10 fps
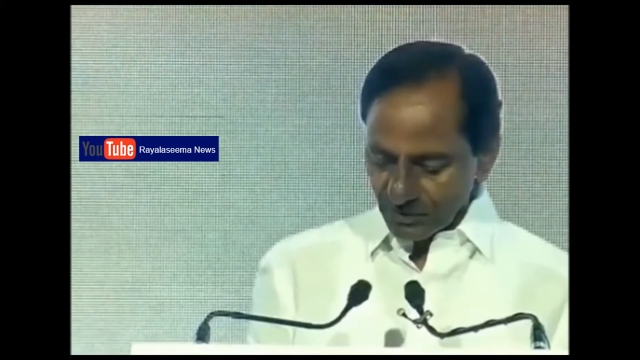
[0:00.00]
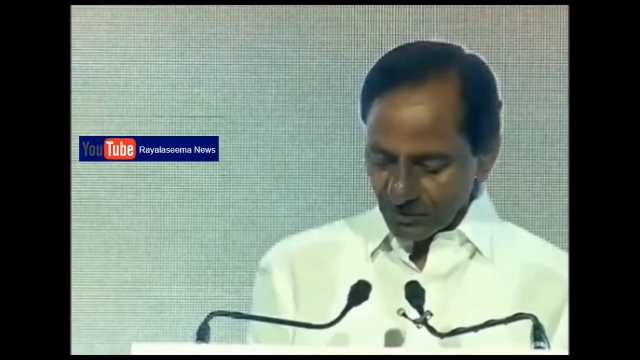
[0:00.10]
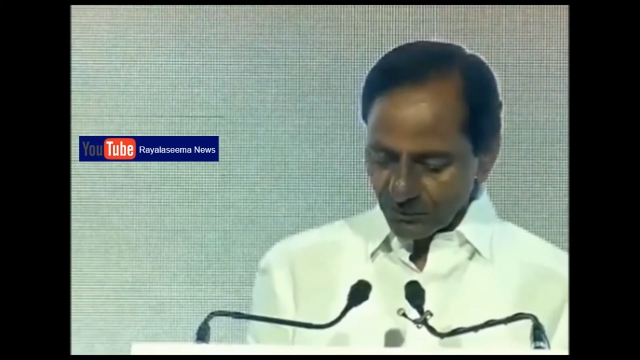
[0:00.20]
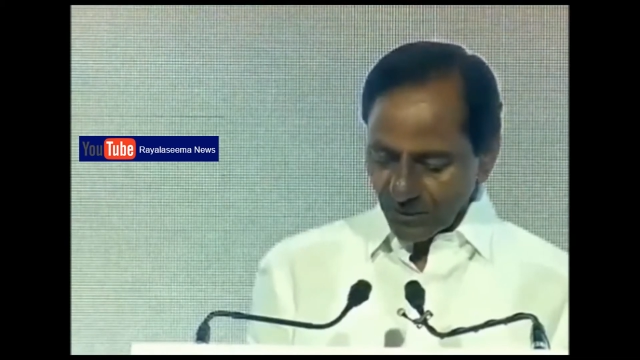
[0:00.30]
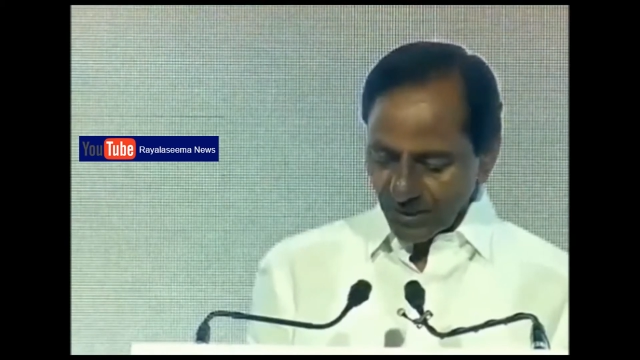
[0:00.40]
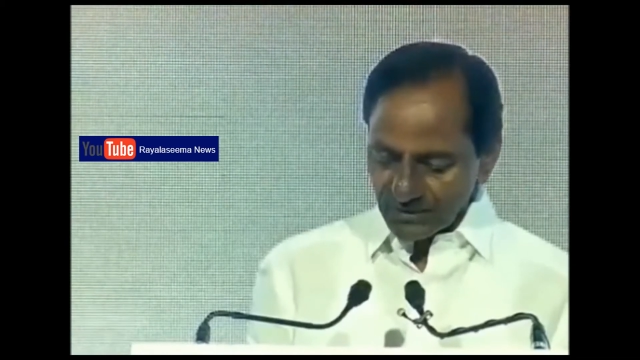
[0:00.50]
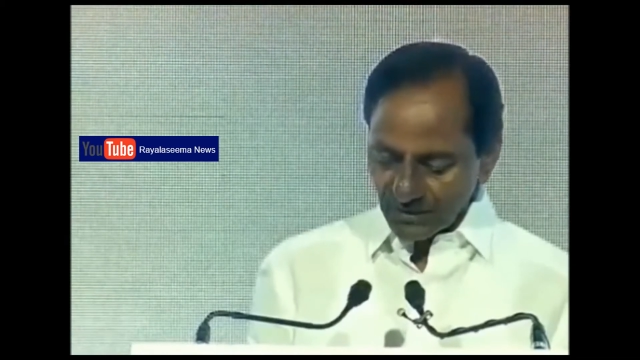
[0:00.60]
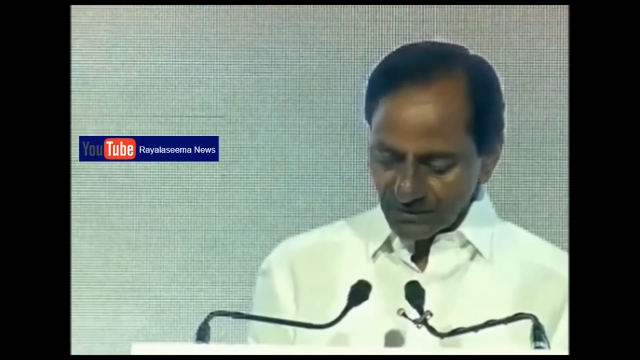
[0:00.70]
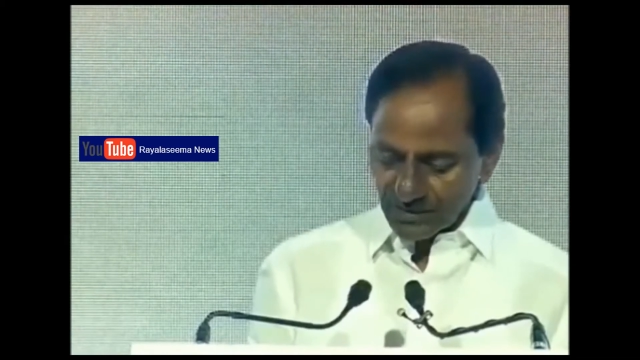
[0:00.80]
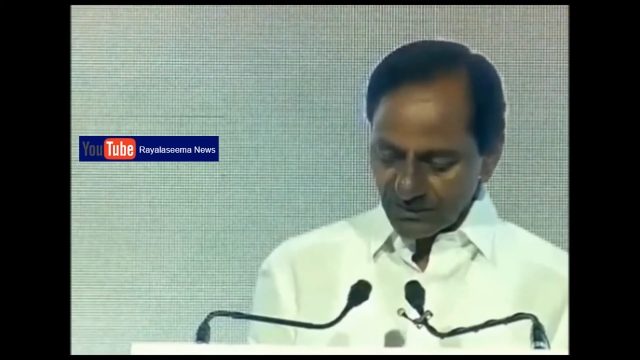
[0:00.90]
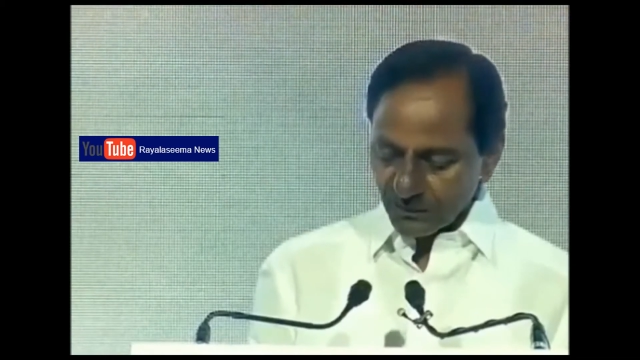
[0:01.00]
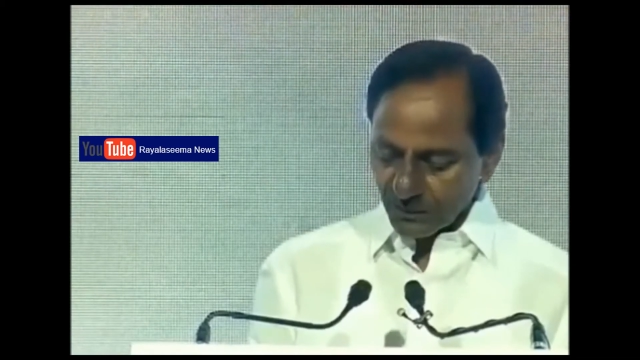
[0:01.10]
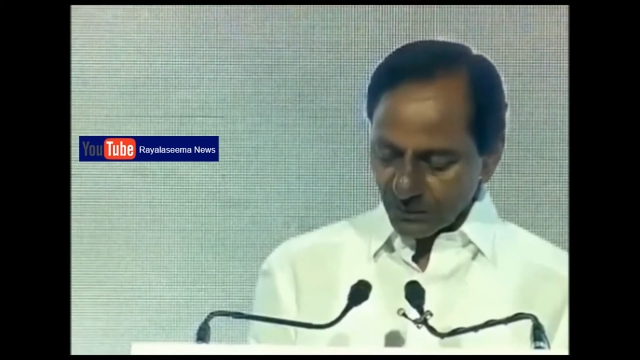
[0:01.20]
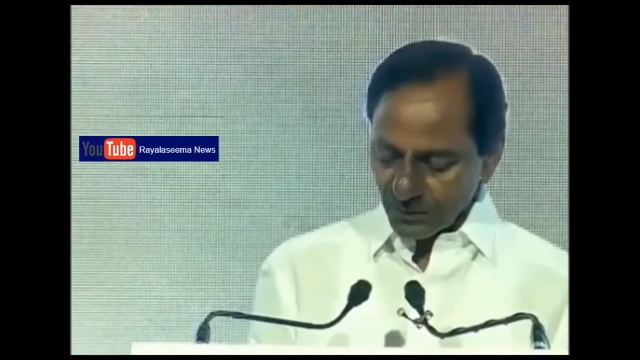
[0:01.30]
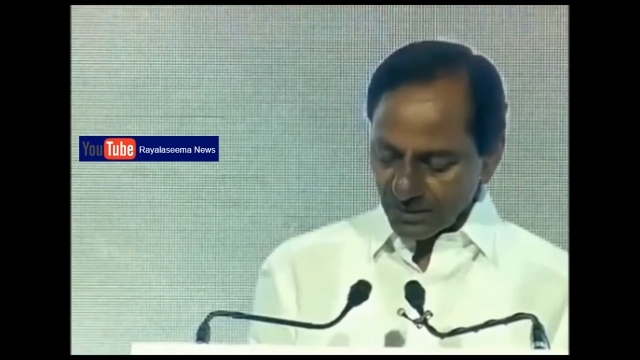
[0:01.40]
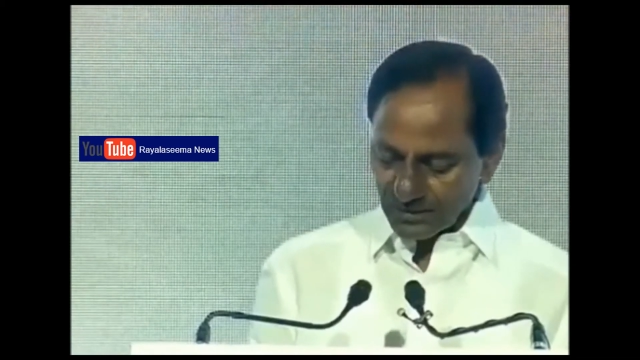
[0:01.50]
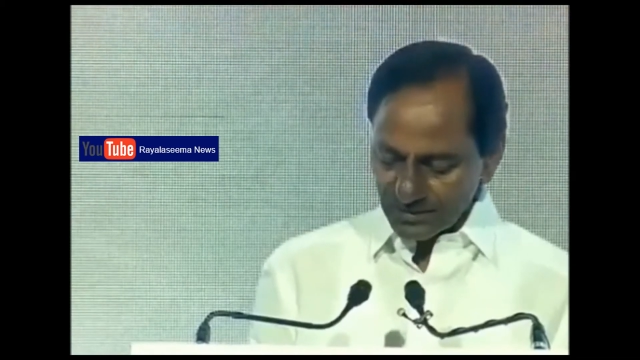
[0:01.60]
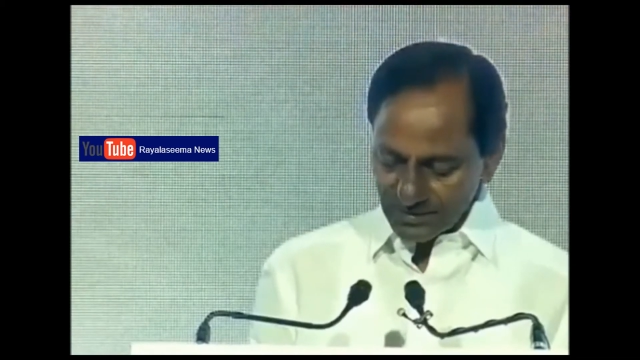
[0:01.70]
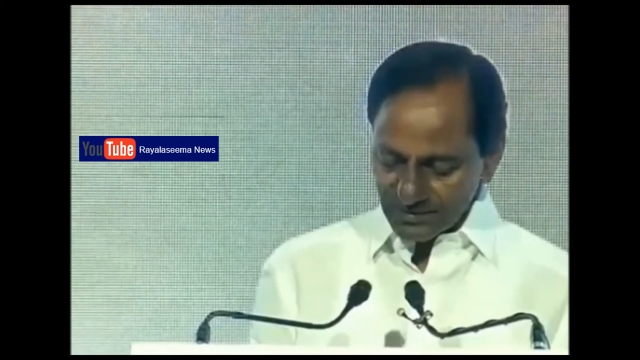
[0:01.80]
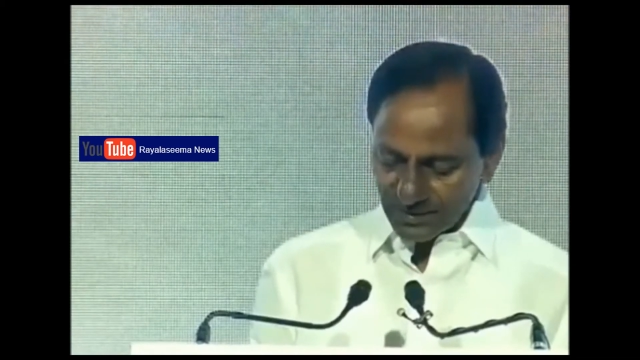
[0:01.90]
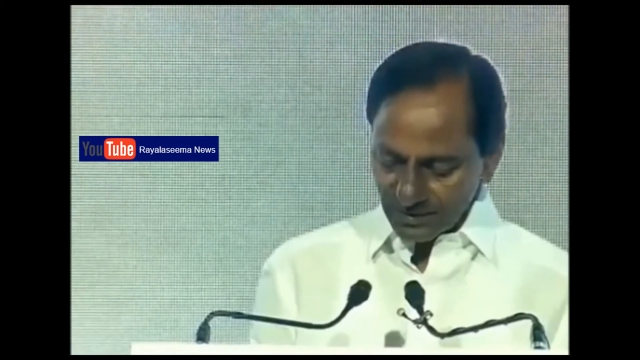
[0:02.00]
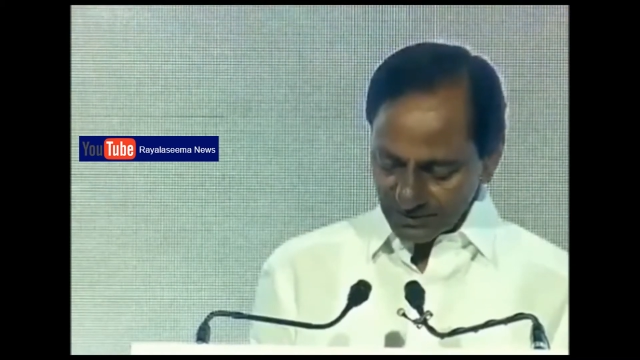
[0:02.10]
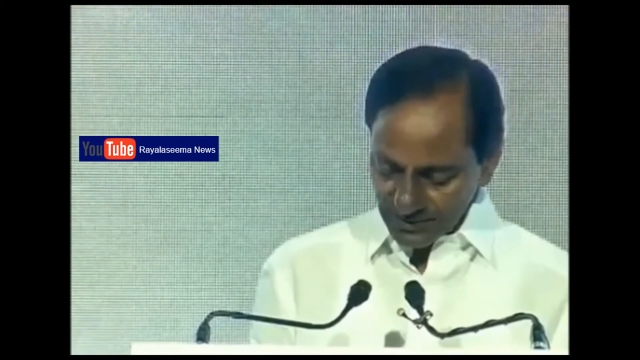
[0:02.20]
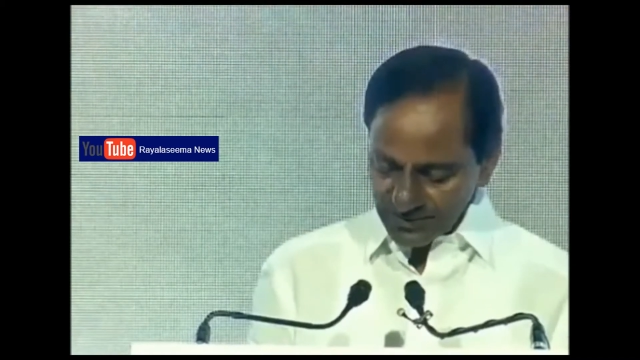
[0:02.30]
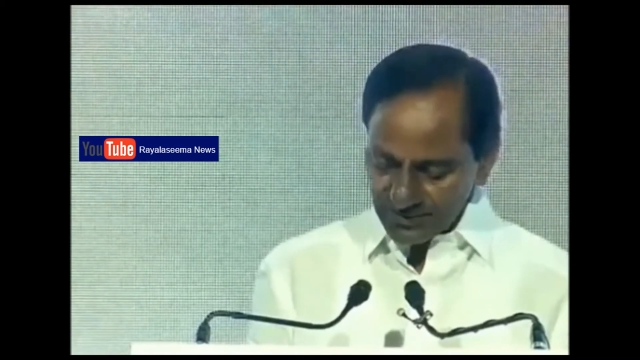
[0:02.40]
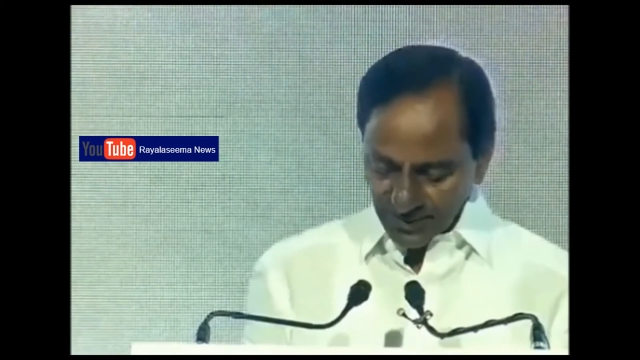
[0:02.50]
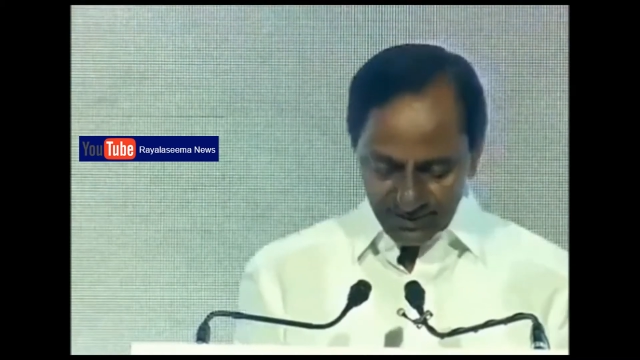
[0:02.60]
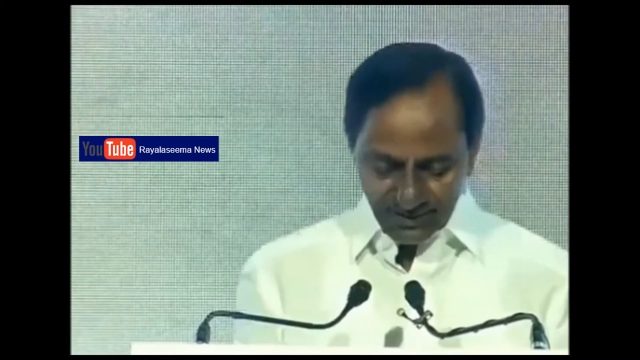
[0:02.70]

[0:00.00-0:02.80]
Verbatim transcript: to 5,469